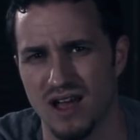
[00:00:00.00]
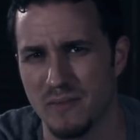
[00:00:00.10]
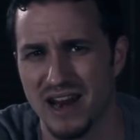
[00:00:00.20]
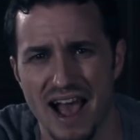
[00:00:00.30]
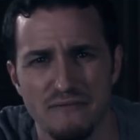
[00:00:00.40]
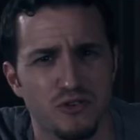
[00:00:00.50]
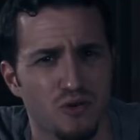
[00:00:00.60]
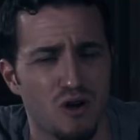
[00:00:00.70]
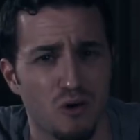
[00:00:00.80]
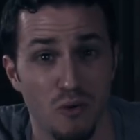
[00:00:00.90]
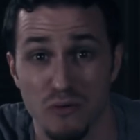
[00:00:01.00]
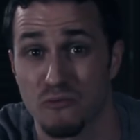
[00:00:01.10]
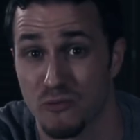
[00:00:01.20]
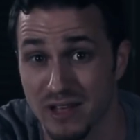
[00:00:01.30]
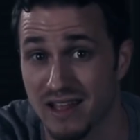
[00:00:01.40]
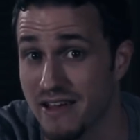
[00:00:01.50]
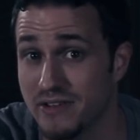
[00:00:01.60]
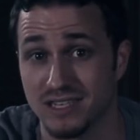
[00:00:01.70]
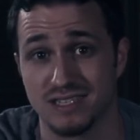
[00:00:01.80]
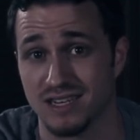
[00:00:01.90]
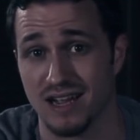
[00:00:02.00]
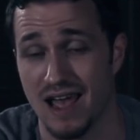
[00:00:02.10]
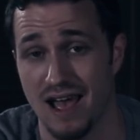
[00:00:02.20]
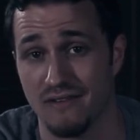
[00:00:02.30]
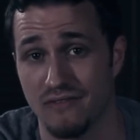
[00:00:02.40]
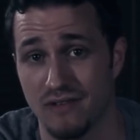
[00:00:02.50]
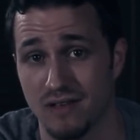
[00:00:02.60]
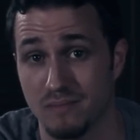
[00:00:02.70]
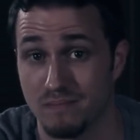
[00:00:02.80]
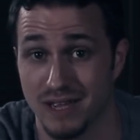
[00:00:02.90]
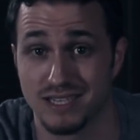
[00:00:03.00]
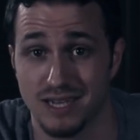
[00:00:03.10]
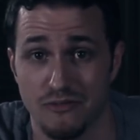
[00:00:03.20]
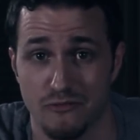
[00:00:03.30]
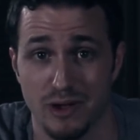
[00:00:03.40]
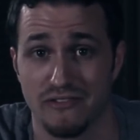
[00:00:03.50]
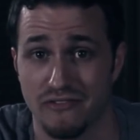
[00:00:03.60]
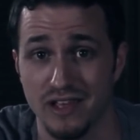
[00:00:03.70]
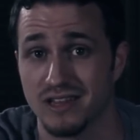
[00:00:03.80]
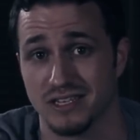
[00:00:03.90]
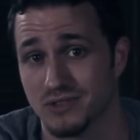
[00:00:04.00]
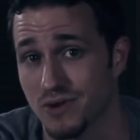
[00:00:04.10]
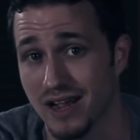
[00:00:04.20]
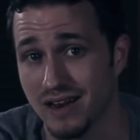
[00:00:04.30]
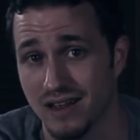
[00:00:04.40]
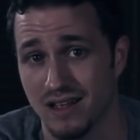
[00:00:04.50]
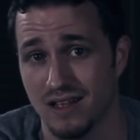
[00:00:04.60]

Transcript: I mean, after all, what real evidence did I have? Except for my feelings, right?